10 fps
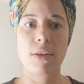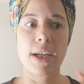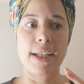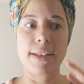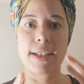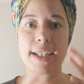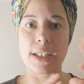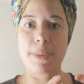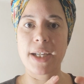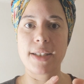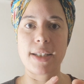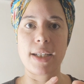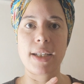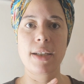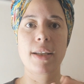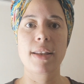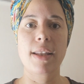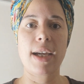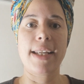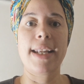and expanding
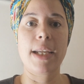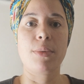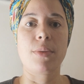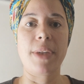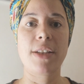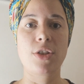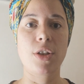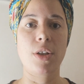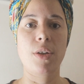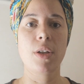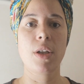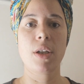that enabled me to